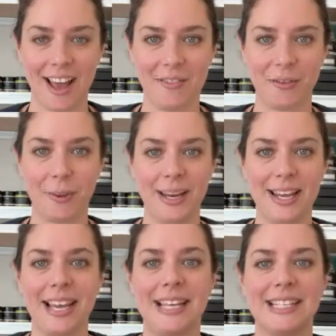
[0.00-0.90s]
Hi
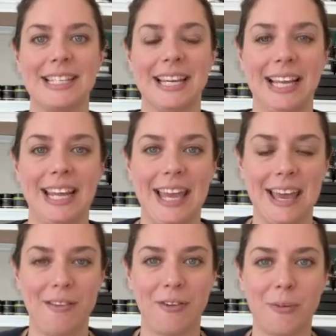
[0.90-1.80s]
everyone, it's Nicolette
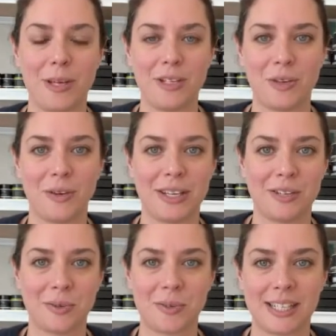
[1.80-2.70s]
here from Journey
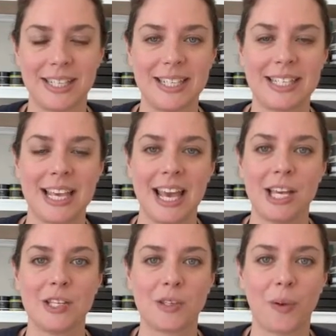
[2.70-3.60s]
and Daughters.
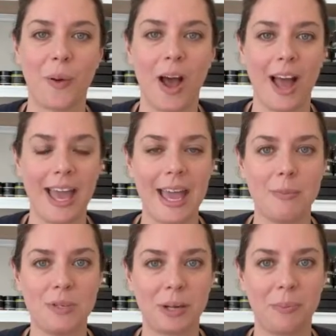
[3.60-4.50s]
So I
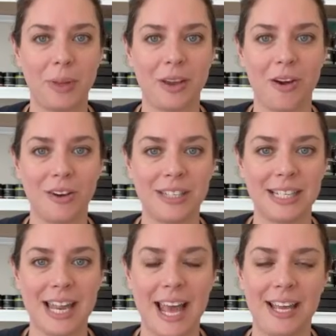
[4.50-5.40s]
am jumping on
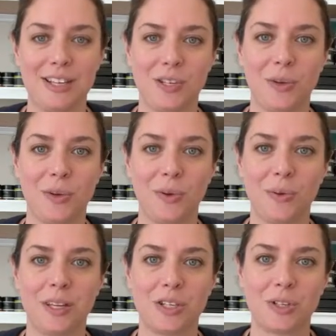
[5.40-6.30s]
today
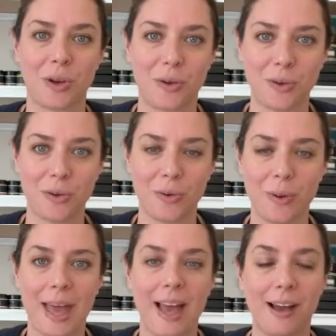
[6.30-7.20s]
to show
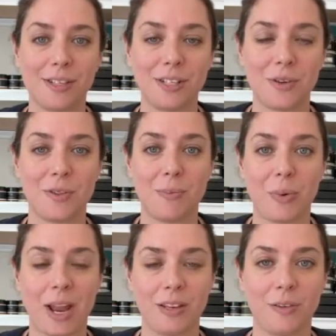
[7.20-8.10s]
you how to do the
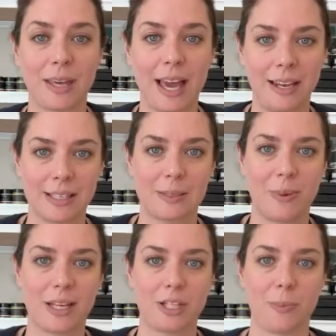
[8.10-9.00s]
brand new colour
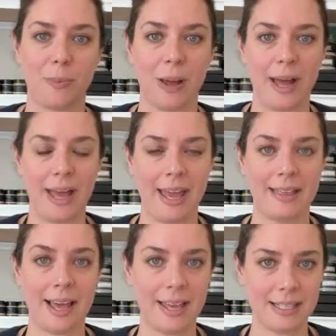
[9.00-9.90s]
smudge
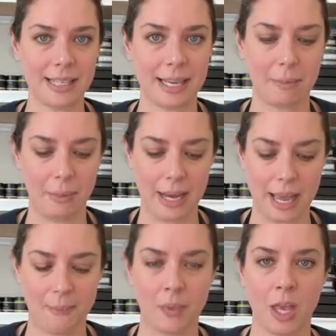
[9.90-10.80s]
by the Artisan
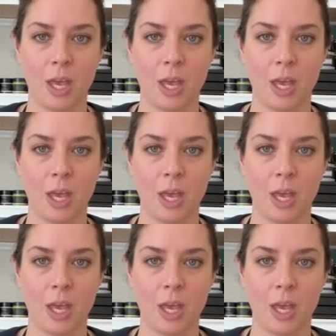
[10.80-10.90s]
company.